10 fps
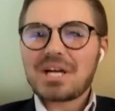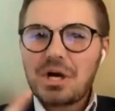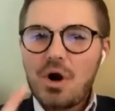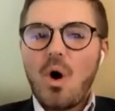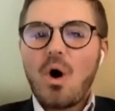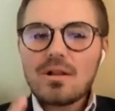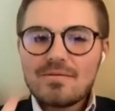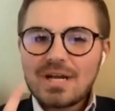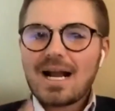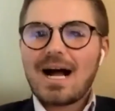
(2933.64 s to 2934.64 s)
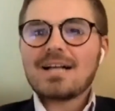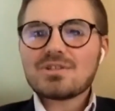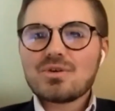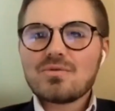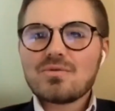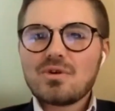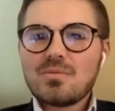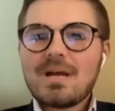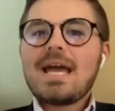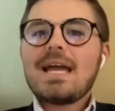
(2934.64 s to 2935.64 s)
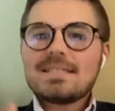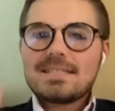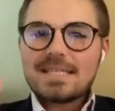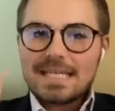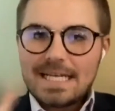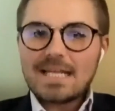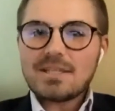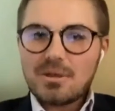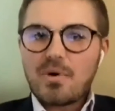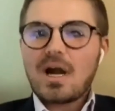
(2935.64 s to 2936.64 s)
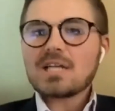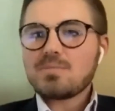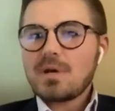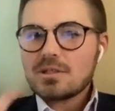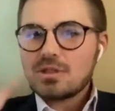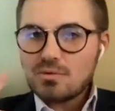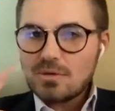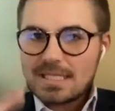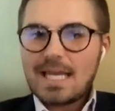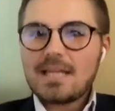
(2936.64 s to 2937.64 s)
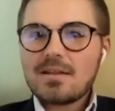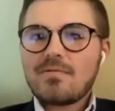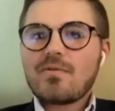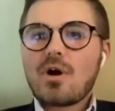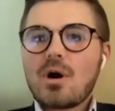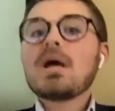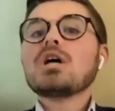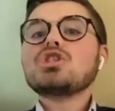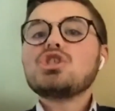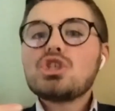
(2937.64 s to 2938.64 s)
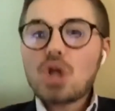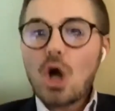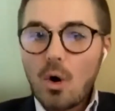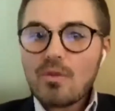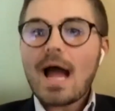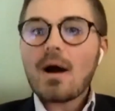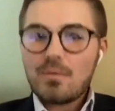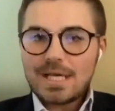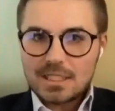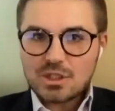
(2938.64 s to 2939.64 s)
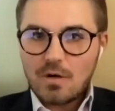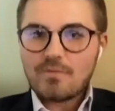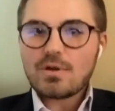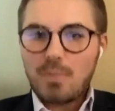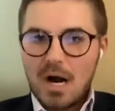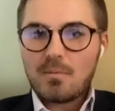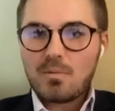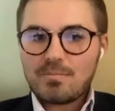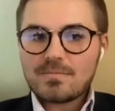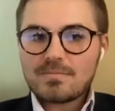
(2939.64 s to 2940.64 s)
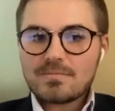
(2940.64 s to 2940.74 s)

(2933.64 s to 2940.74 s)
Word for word: The goal of the consult room is to get the prospect to retain the firm so that we can solve their problem.